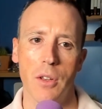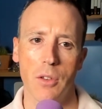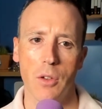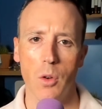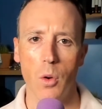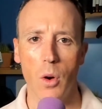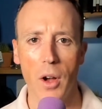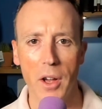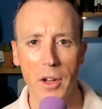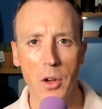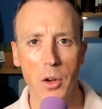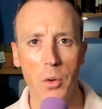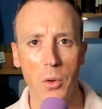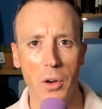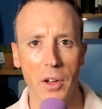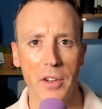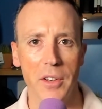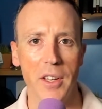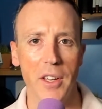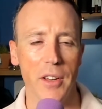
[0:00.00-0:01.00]
Quite a cool
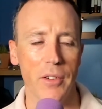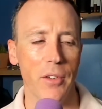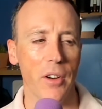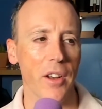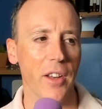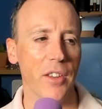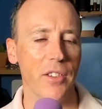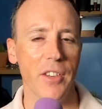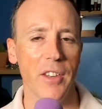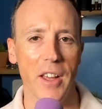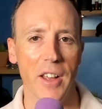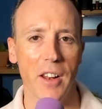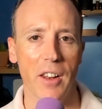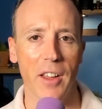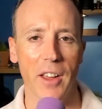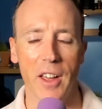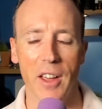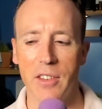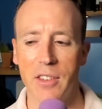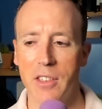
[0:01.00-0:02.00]
idea, right? Isn't it?
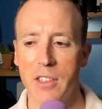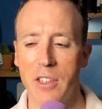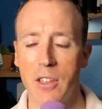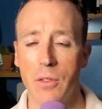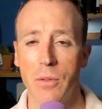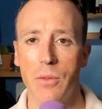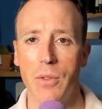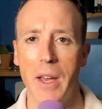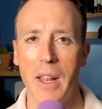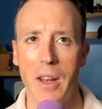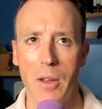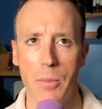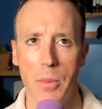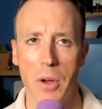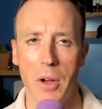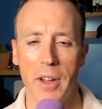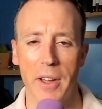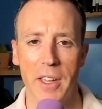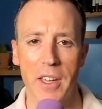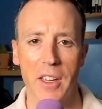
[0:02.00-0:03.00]
Like, as a
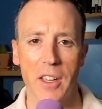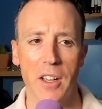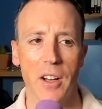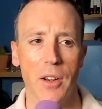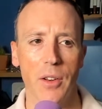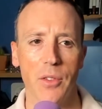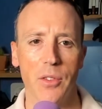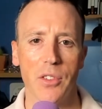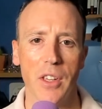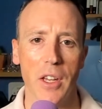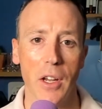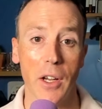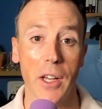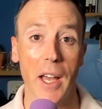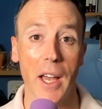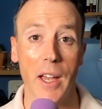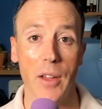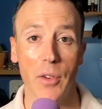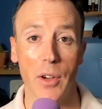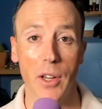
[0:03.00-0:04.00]
developer, I can kind of see,
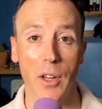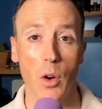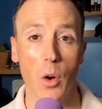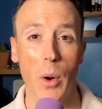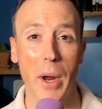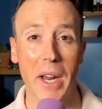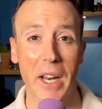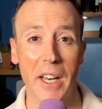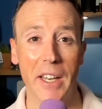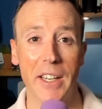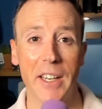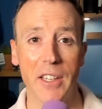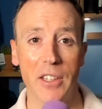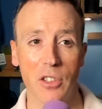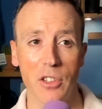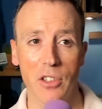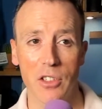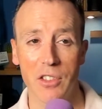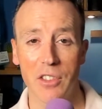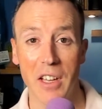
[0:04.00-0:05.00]
okay, if I quickly need
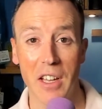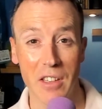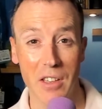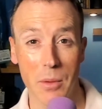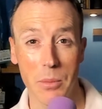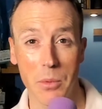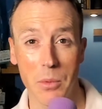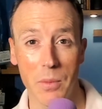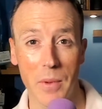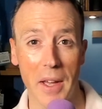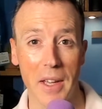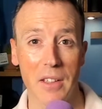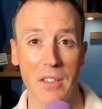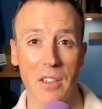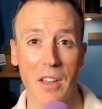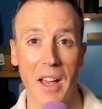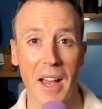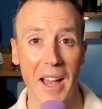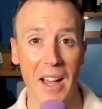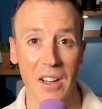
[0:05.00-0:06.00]
to just set up some
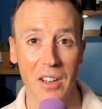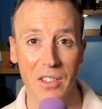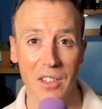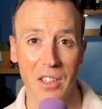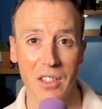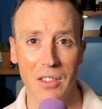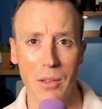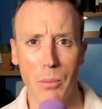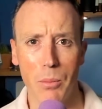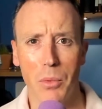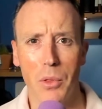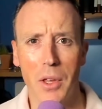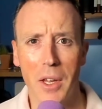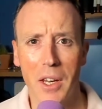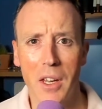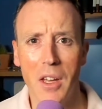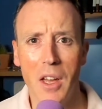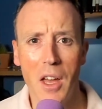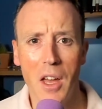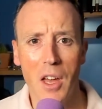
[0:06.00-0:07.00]
data, access
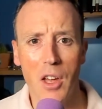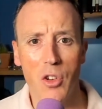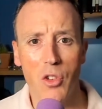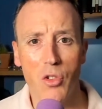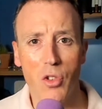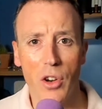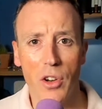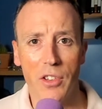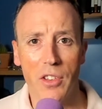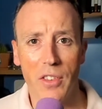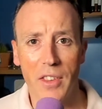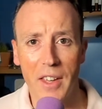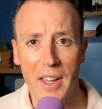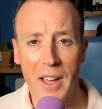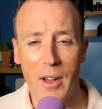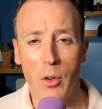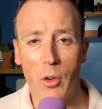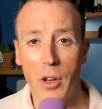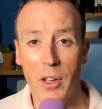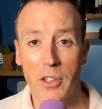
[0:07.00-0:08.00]
something, try something
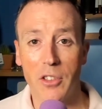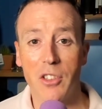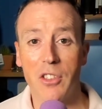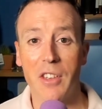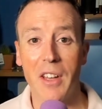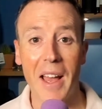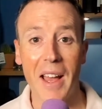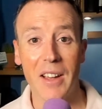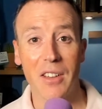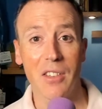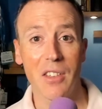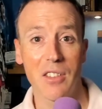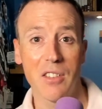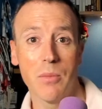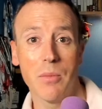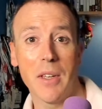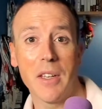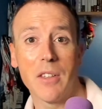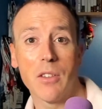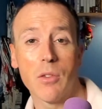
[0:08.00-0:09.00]
out, or like just access
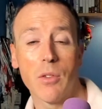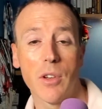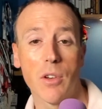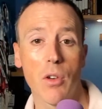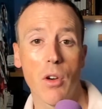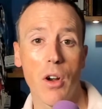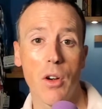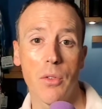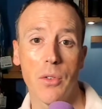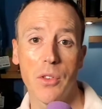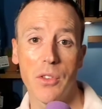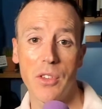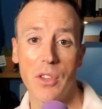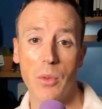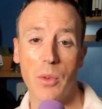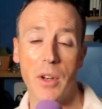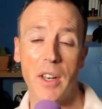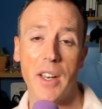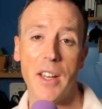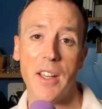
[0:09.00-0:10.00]
some data in Graph and see
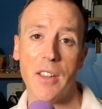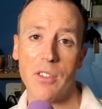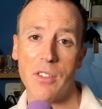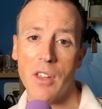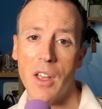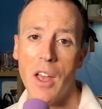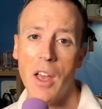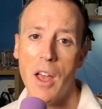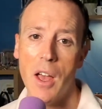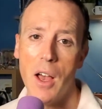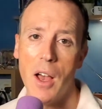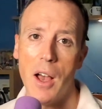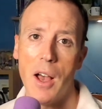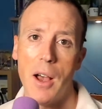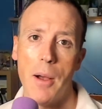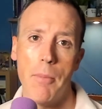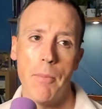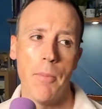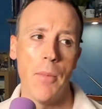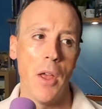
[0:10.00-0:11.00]
what it is.
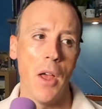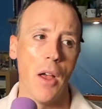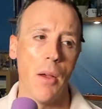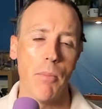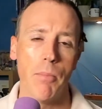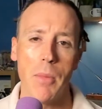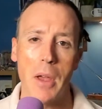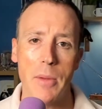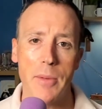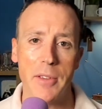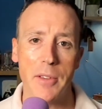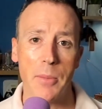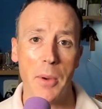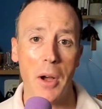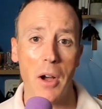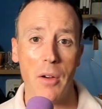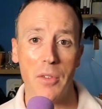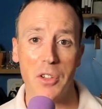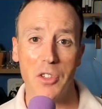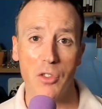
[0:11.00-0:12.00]
Maybe as
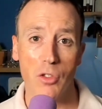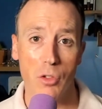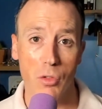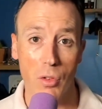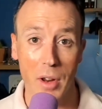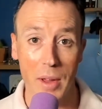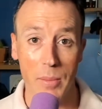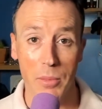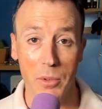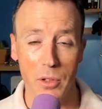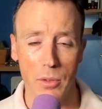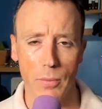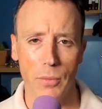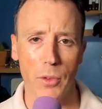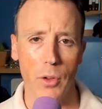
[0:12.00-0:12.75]
part of a script,